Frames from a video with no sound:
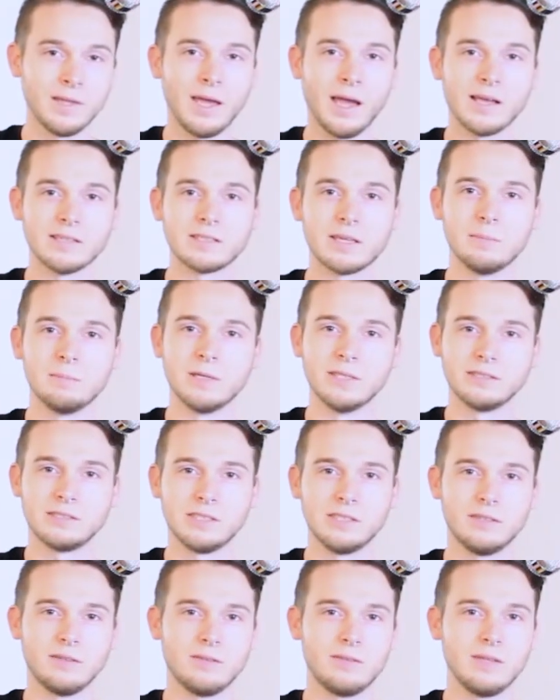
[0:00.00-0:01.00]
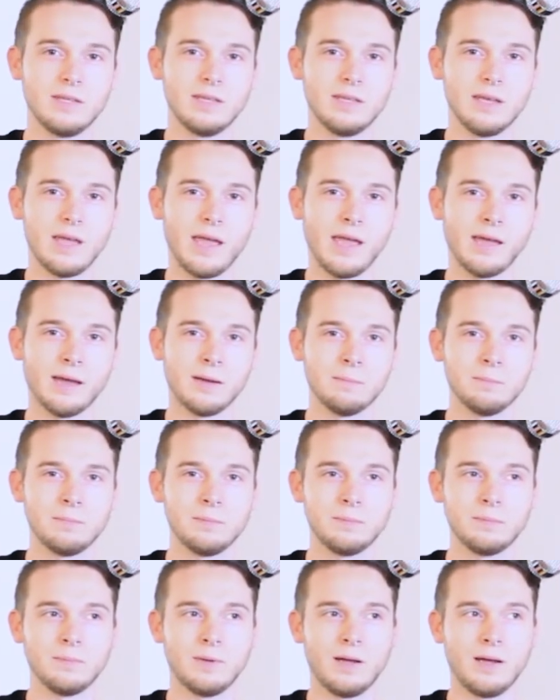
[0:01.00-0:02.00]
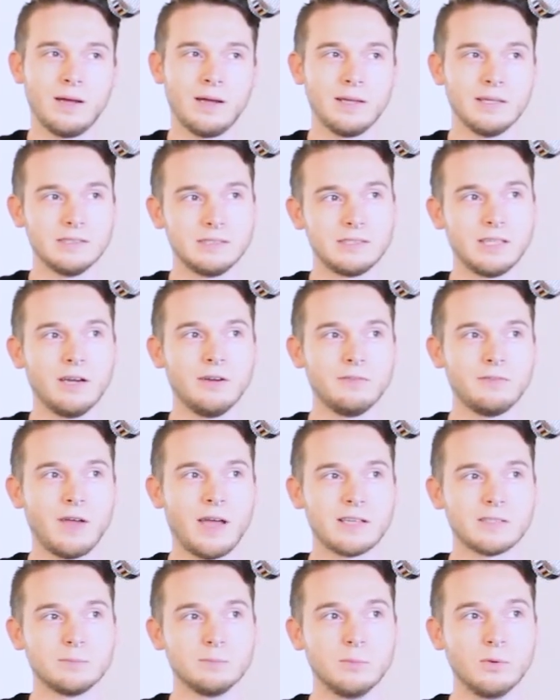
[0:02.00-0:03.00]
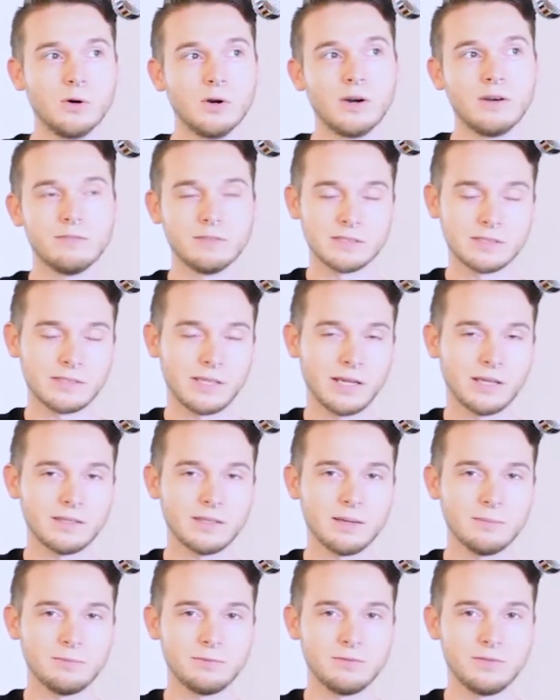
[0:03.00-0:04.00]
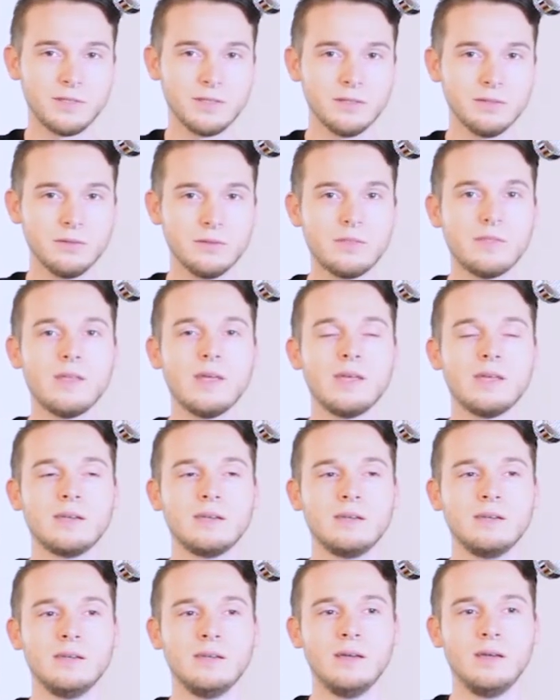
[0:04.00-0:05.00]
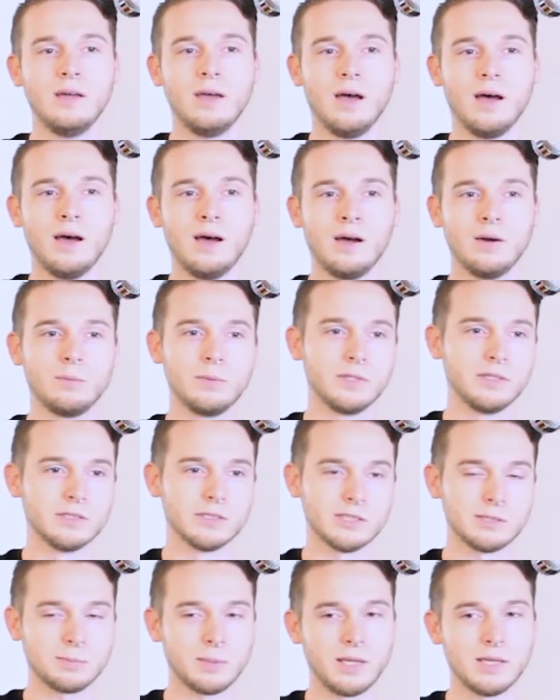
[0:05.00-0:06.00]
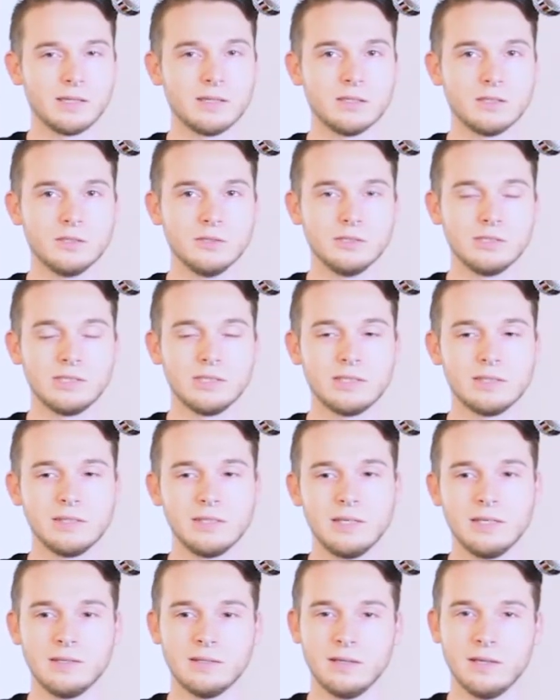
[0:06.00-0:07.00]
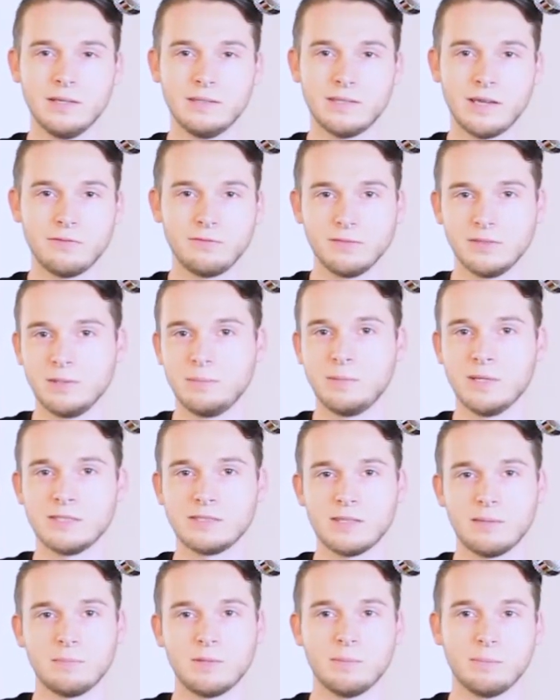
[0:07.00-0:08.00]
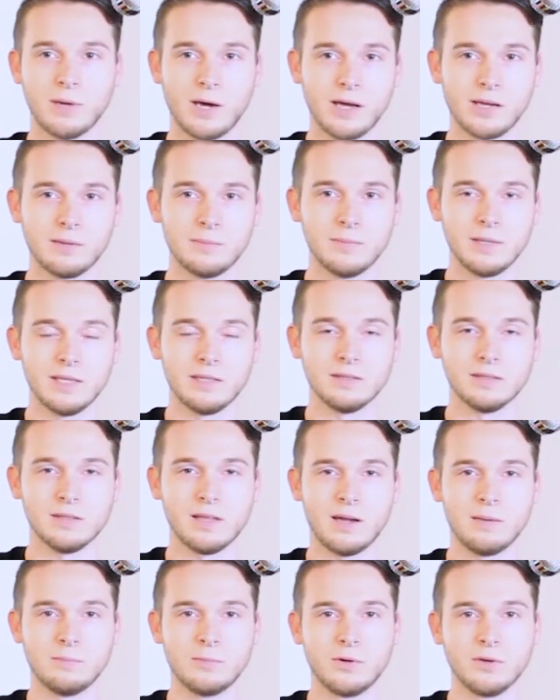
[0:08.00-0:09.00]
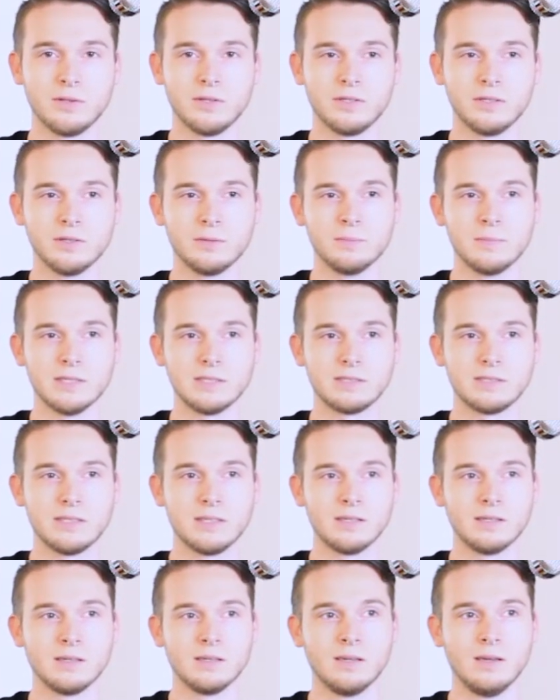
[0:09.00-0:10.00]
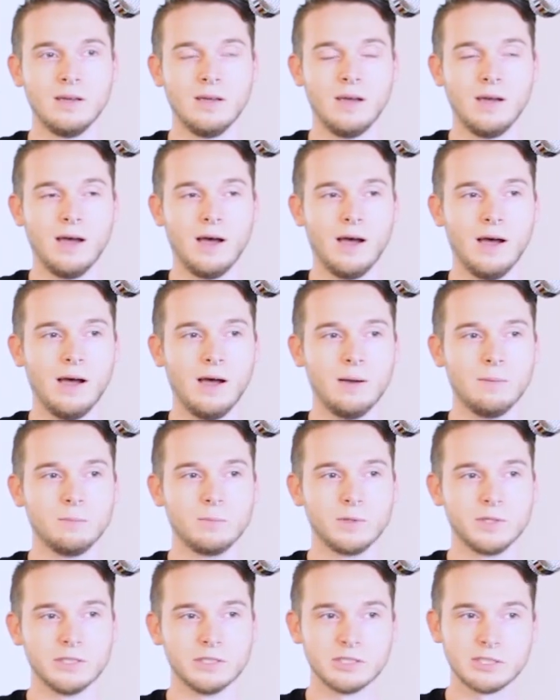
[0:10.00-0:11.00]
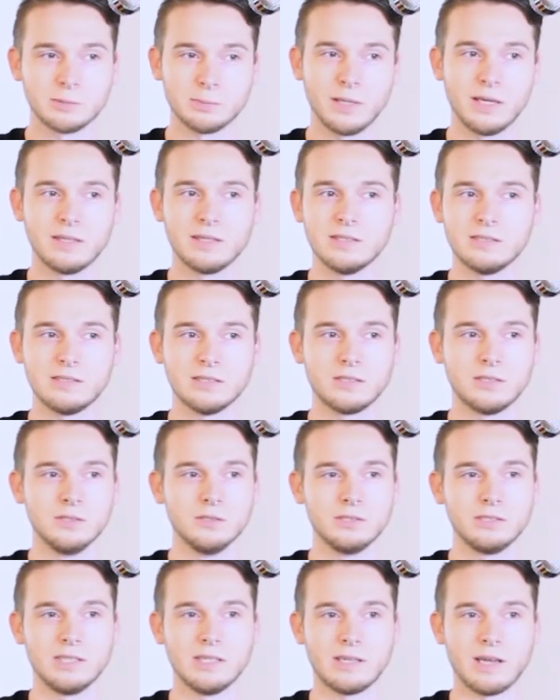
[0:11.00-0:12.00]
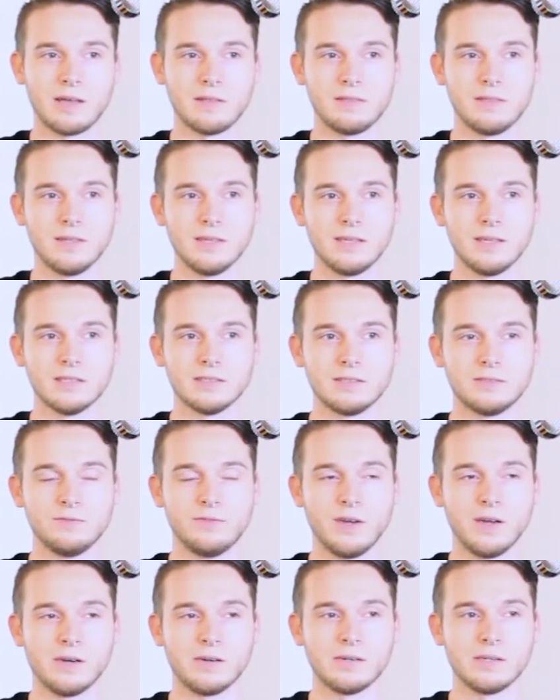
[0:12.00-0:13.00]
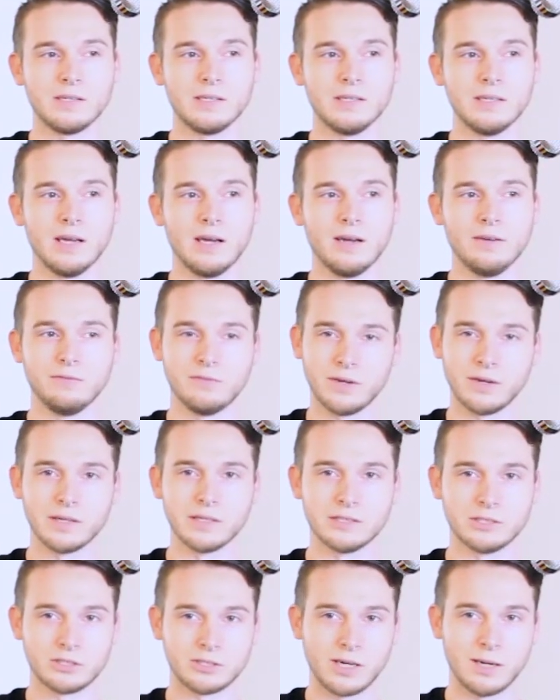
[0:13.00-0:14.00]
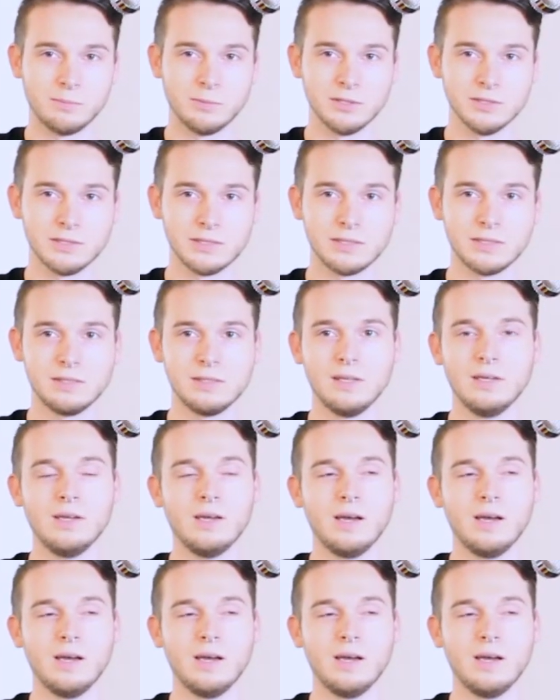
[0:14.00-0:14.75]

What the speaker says: As I mentioned, the amp itself has more of a stand-up feel than when you're just playing acoustically. It definitely picks up the bottom end a lot more that you're missing. When you're just playing this acoustic, I think it's very trebly.